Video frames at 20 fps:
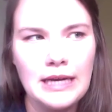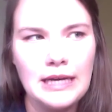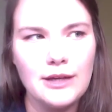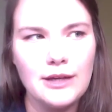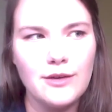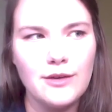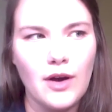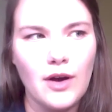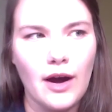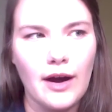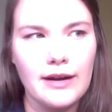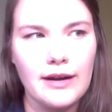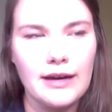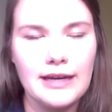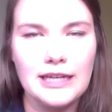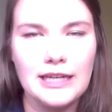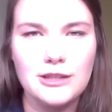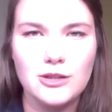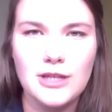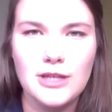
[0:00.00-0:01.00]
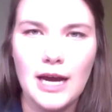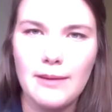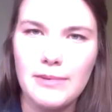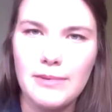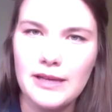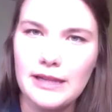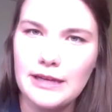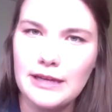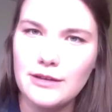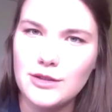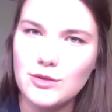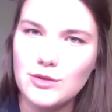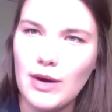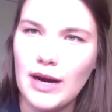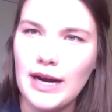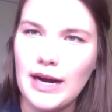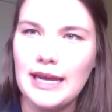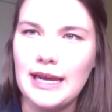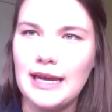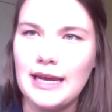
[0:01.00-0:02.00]
you've got to get your tabulators
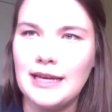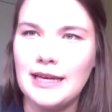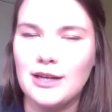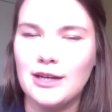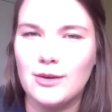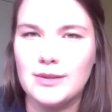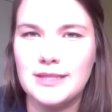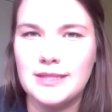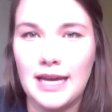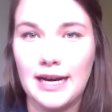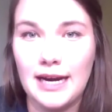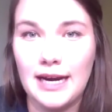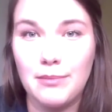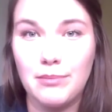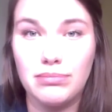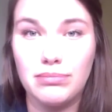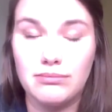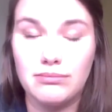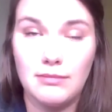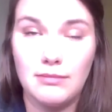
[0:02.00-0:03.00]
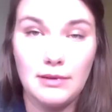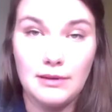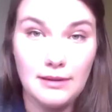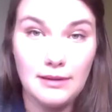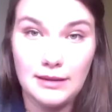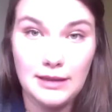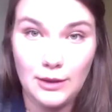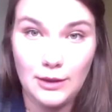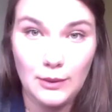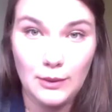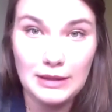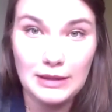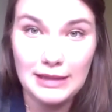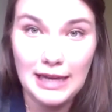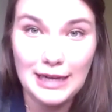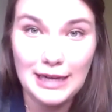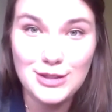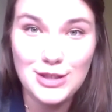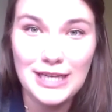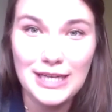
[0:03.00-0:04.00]
ready, set up, an
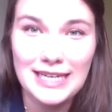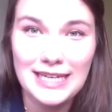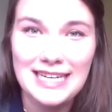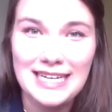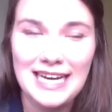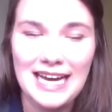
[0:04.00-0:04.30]
election,